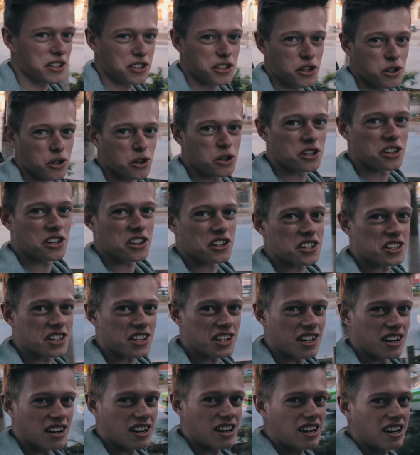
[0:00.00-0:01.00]
scooters
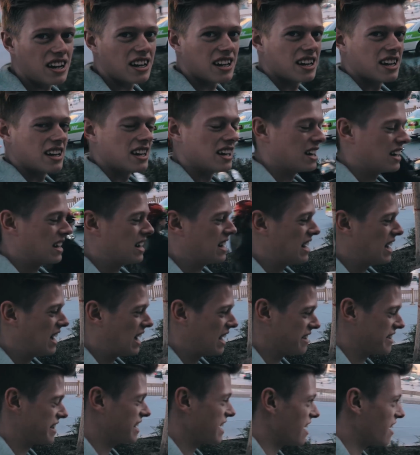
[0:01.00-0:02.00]
here,
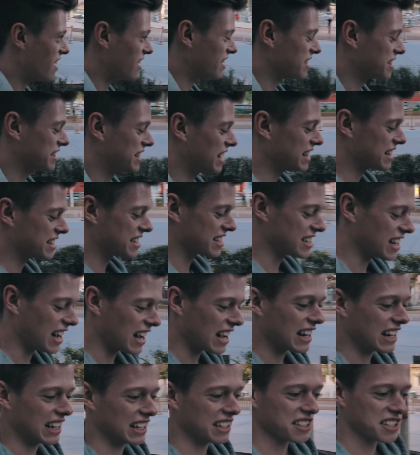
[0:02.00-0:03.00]
and they are dead
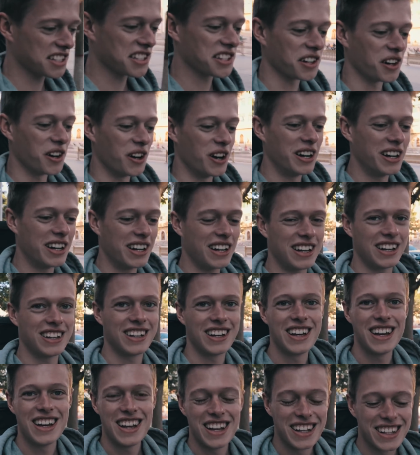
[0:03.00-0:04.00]
silent, so
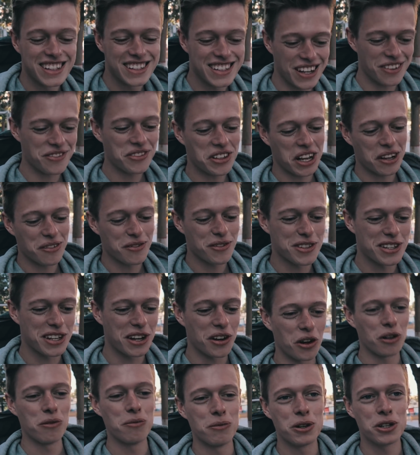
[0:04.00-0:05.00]
sometimes they
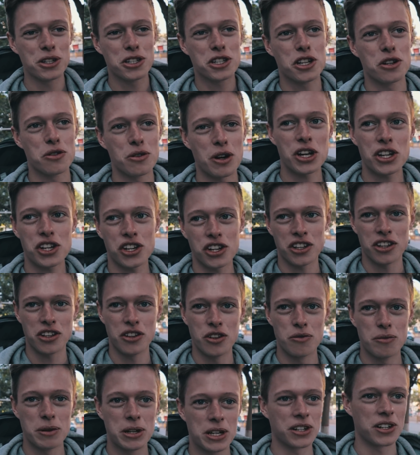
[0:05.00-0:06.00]
almost crash in
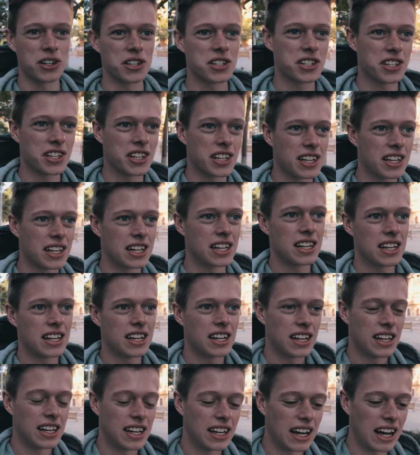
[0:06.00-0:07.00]
you, because
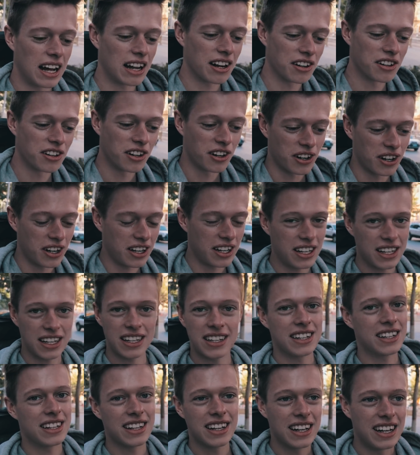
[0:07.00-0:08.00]
I don't know,
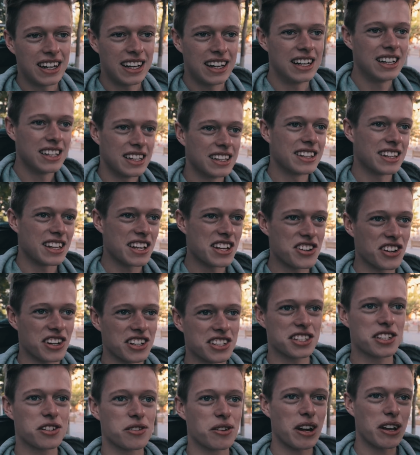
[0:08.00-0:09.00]
they
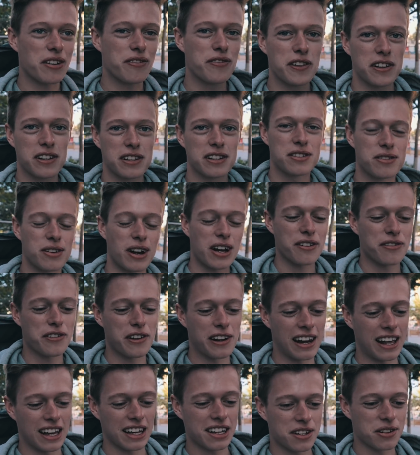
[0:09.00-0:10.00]
just drive you
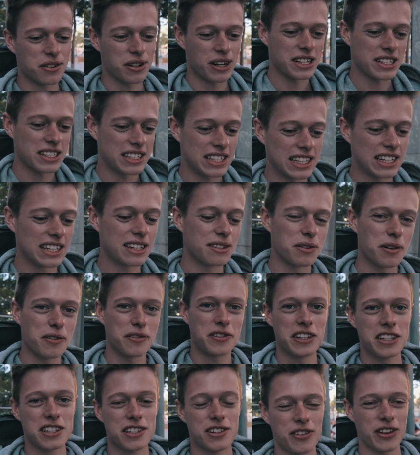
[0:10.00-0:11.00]
like crazy with
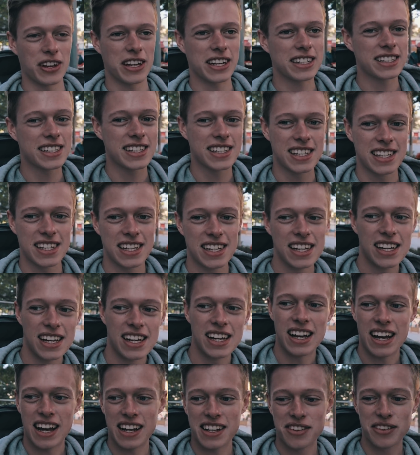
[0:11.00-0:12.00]
these things,
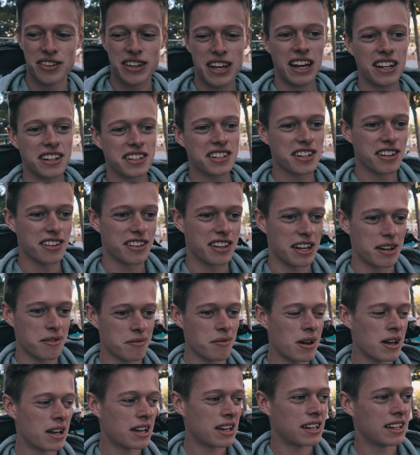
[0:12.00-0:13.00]
and you can't hear them,
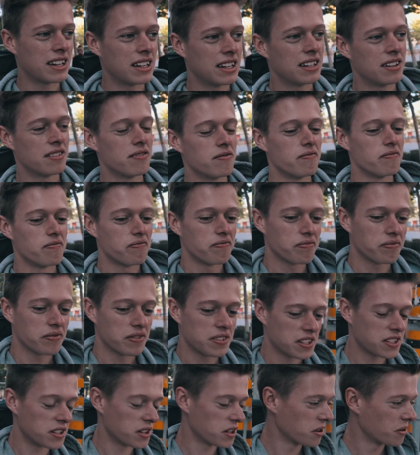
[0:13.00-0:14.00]

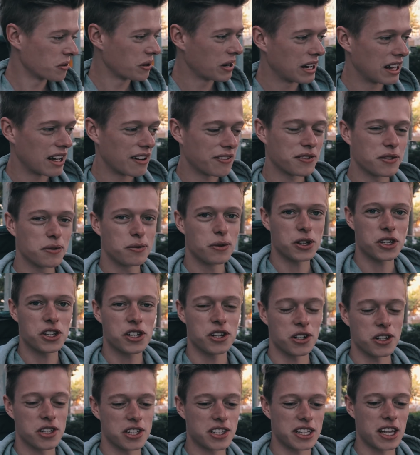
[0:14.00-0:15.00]
so you really have to watch
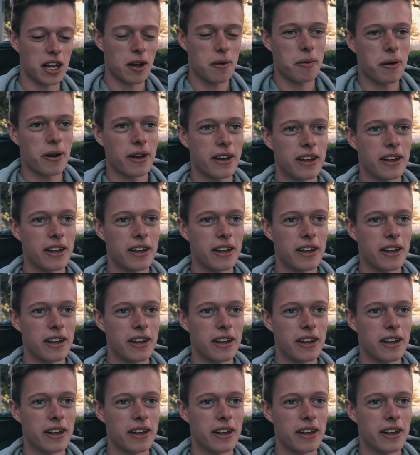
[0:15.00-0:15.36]
your step.